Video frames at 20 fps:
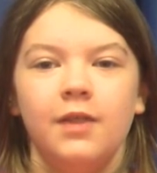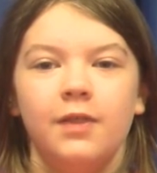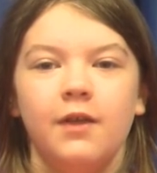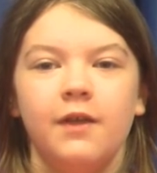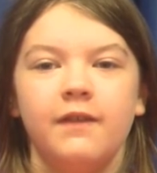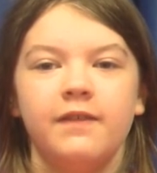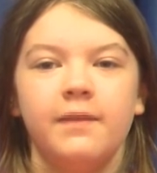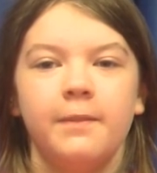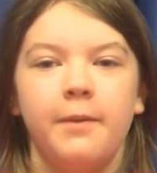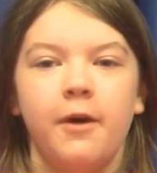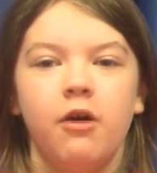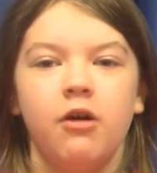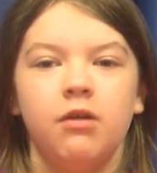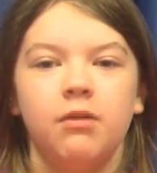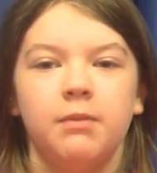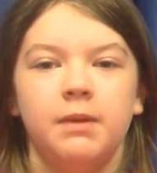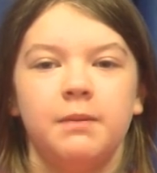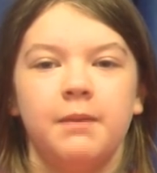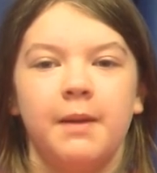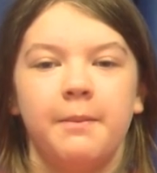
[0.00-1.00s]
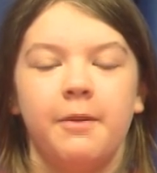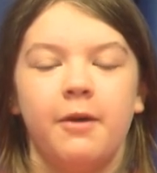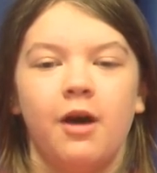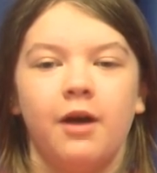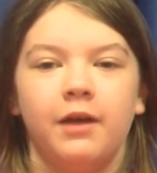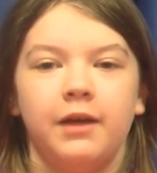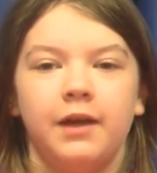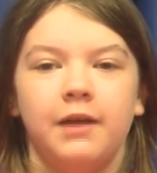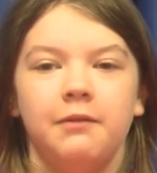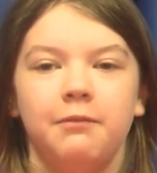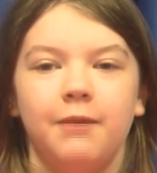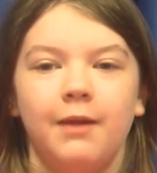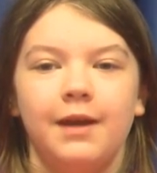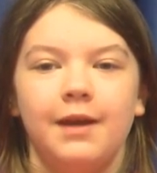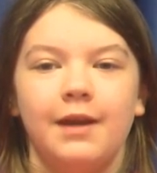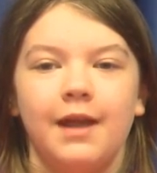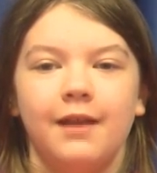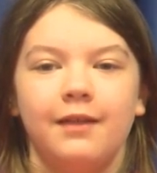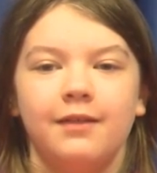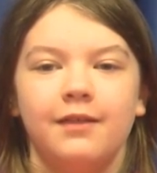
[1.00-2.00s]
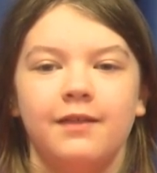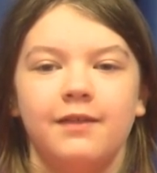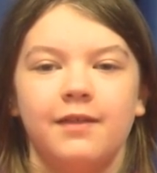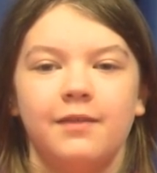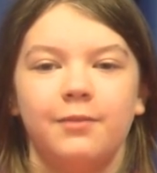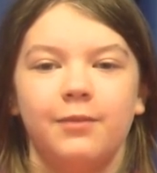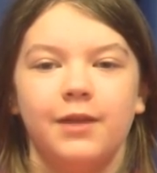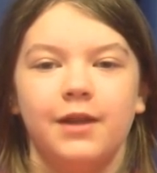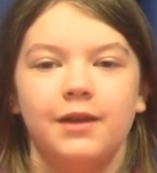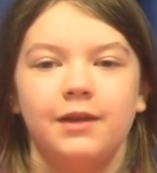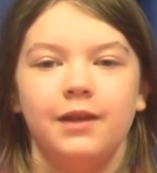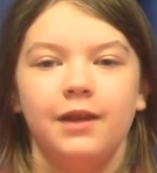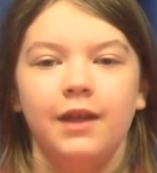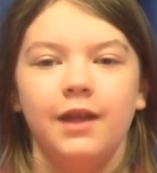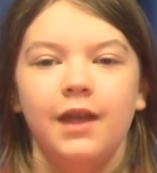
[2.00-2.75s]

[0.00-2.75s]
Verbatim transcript: There's a poem in my pocket, right next to some lint,